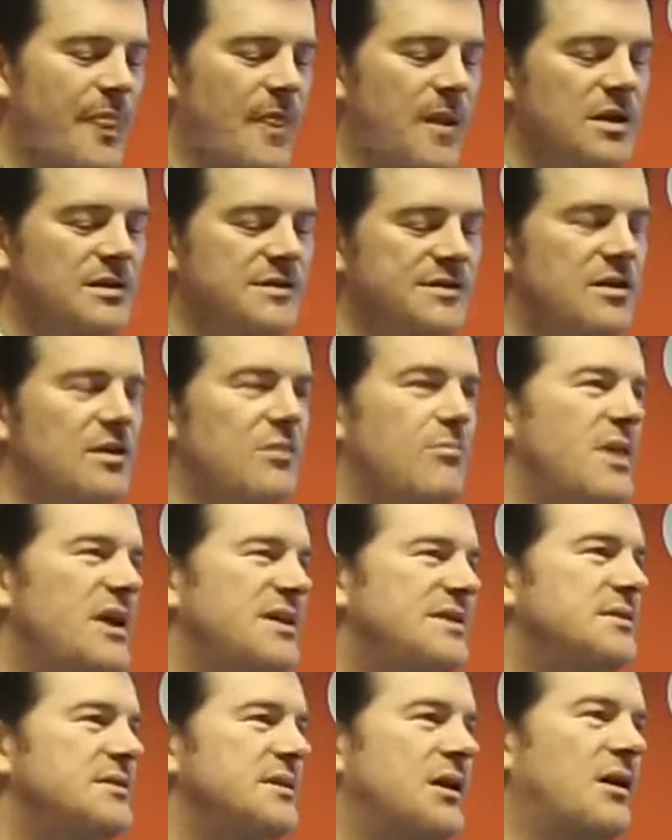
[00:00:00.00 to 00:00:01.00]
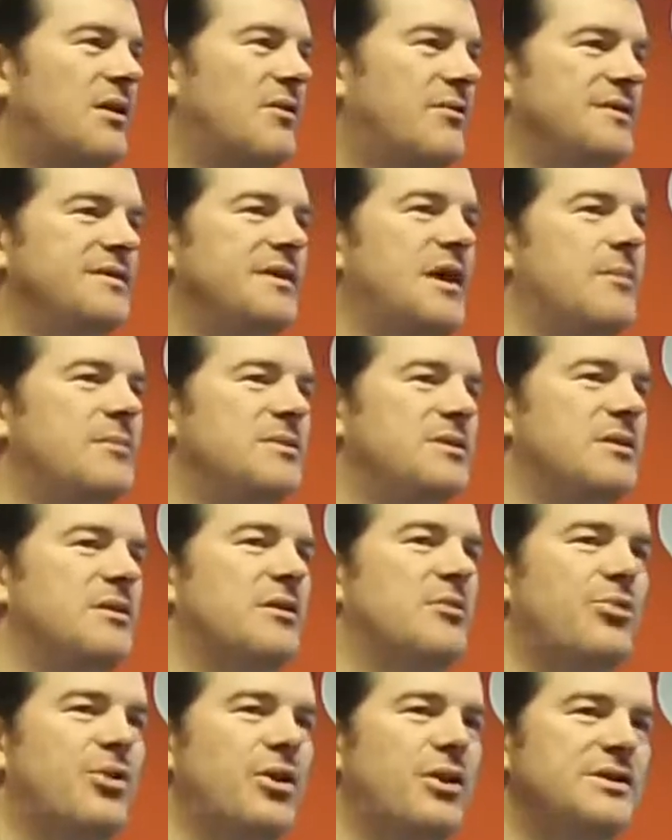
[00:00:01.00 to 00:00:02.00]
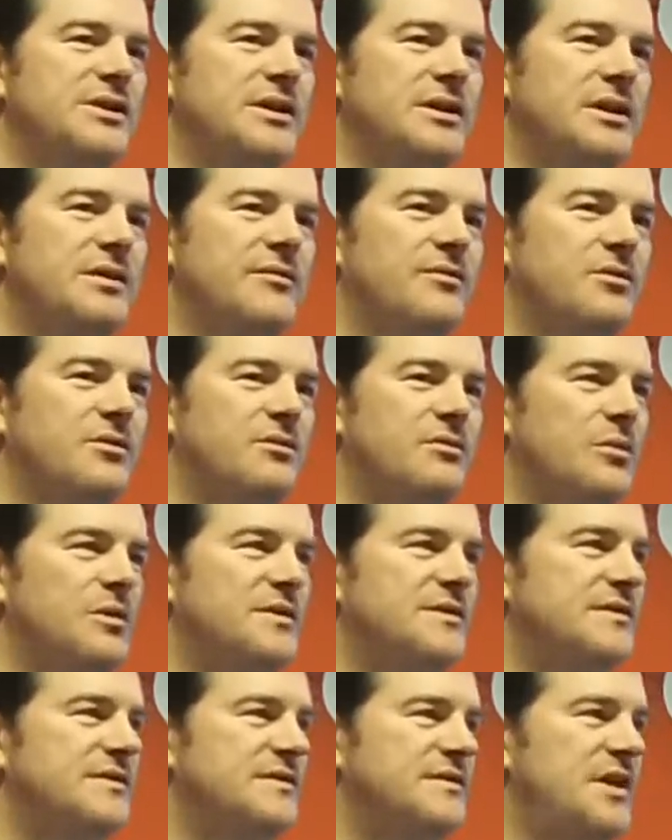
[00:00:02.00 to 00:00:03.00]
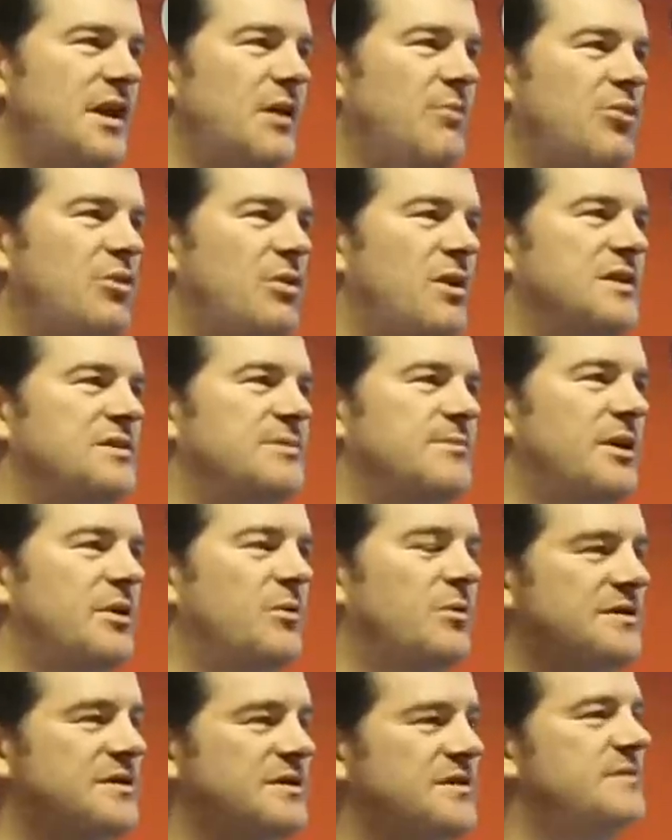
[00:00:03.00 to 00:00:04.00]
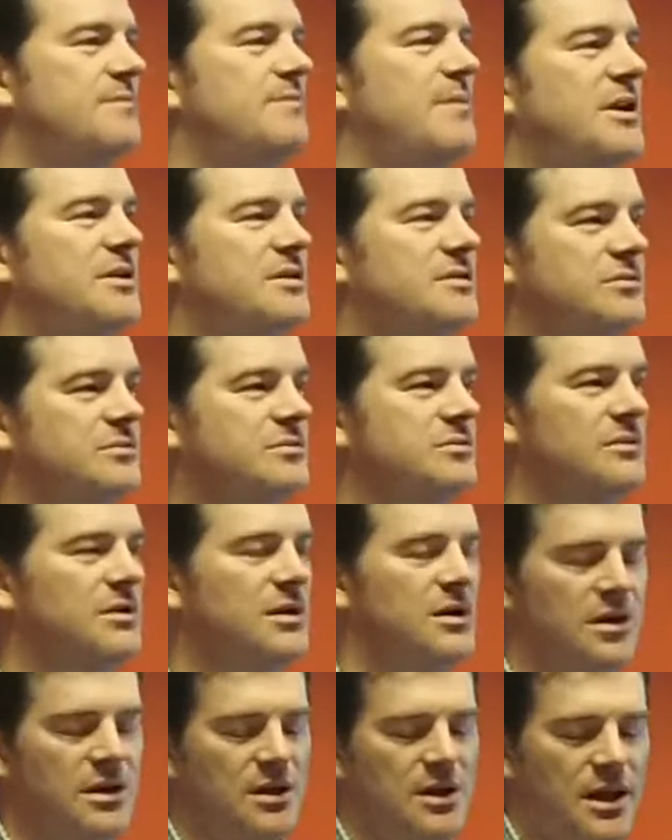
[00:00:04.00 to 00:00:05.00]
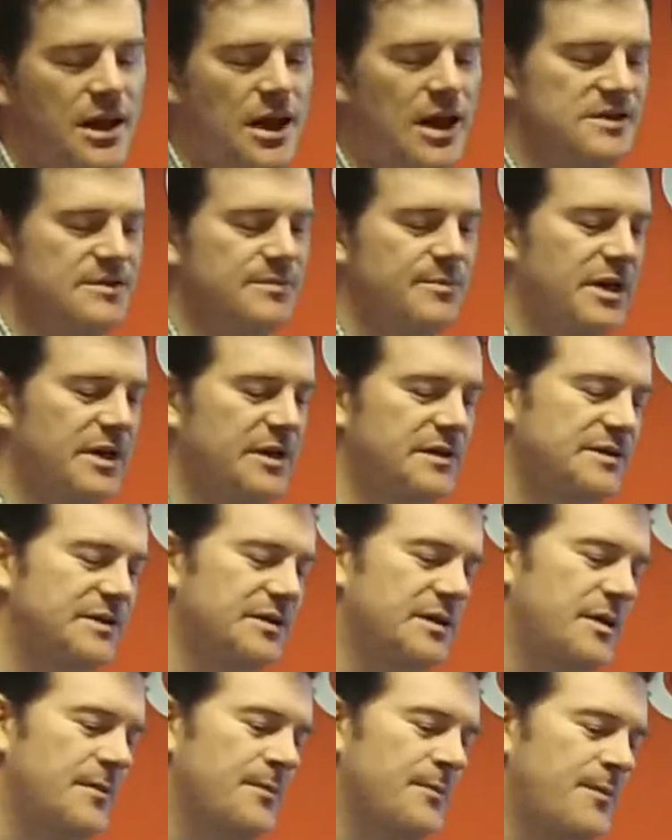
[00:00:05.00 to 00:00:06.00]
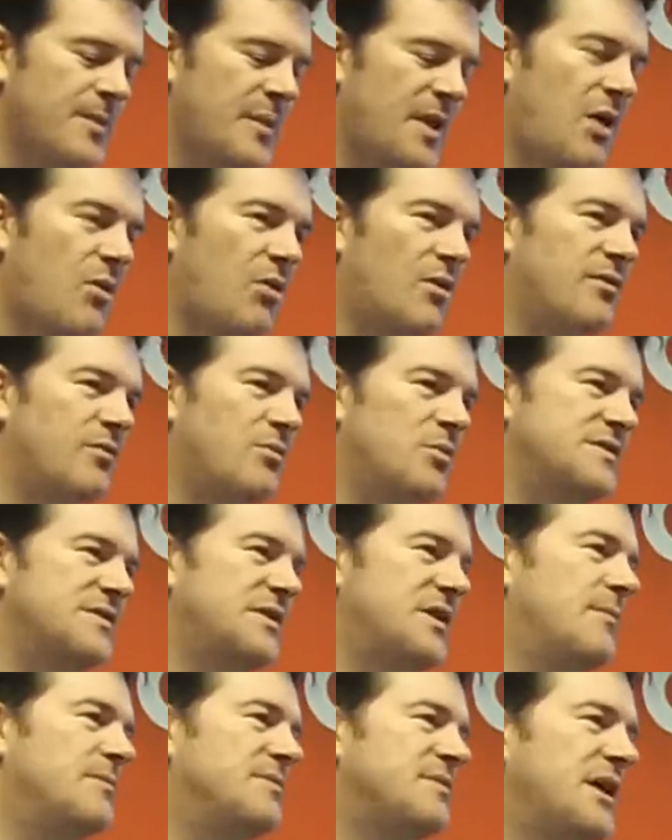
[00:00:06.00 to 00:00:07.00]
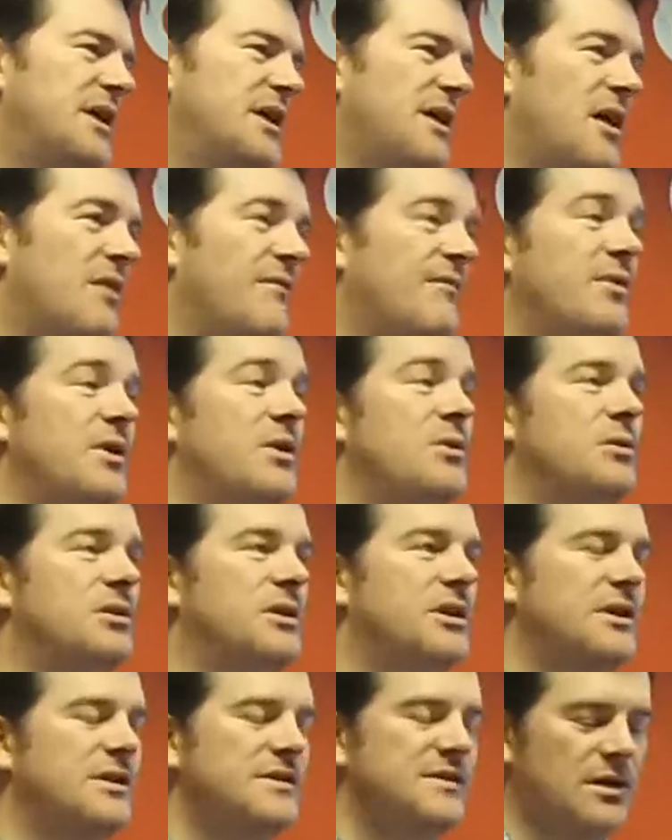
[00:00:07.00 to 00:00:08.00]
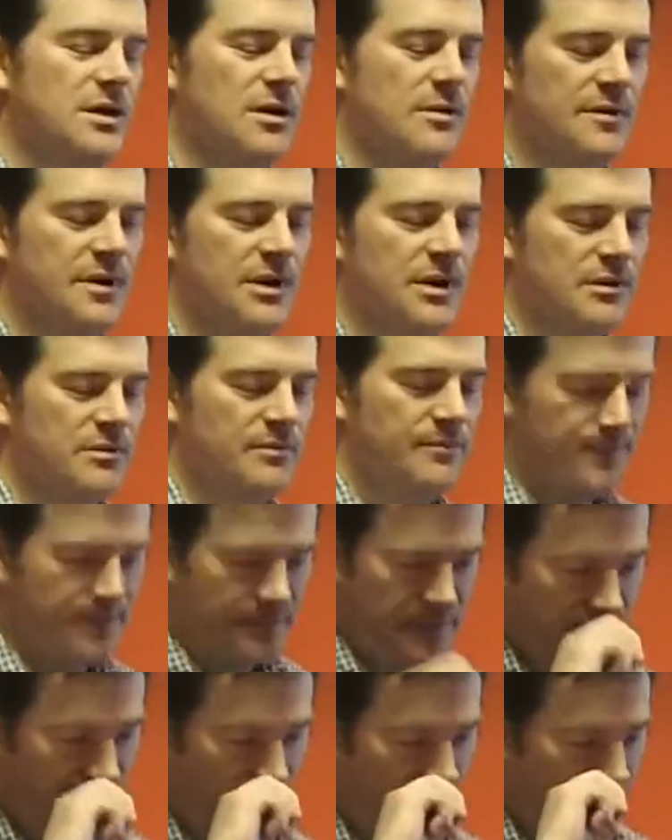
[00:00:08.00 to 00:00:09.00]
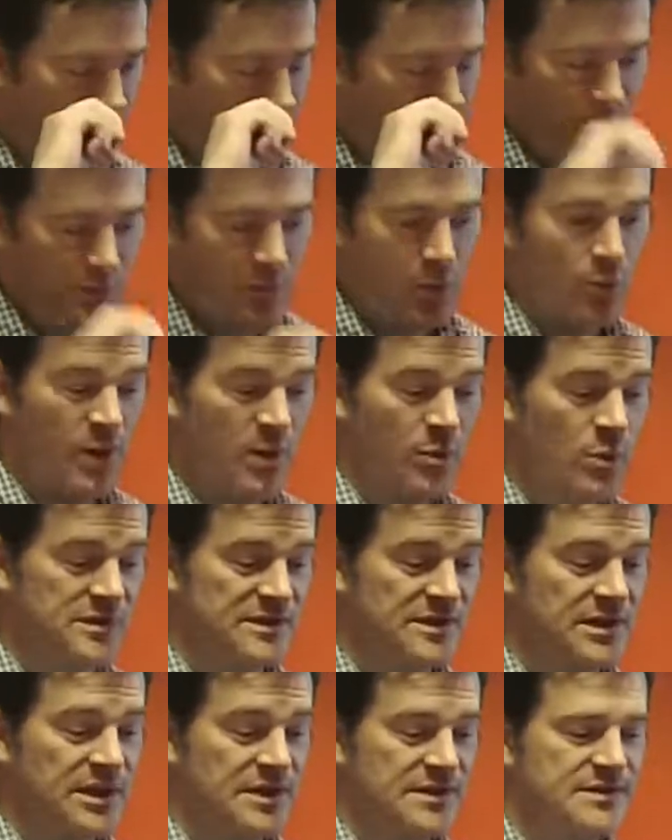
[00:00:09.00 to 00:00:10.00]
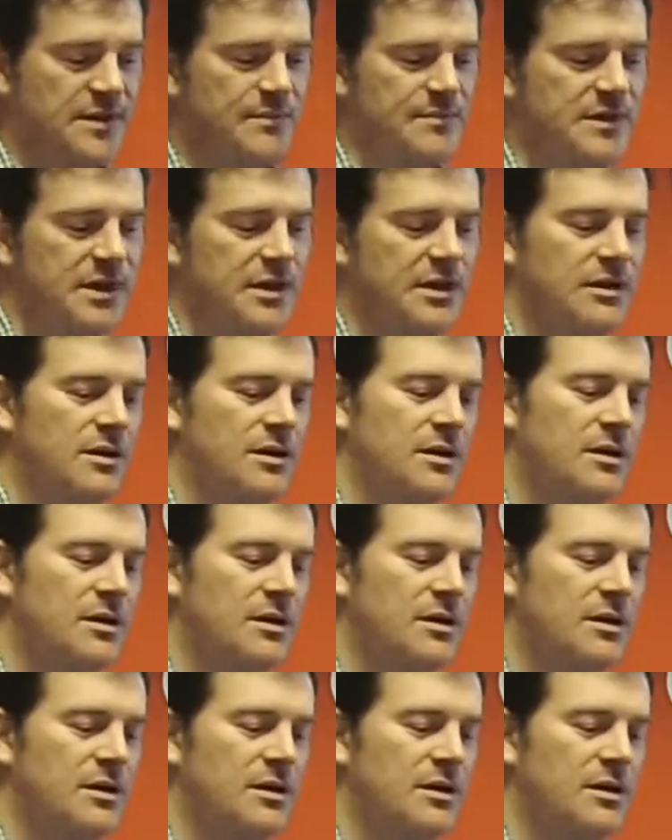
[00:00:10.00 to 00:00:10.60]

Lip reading: And so the metadata is captured at the project level. What's its temporal aspect? What's its spatial aspect? How often was it updated? How frequently is it updated? Or when was it last updated?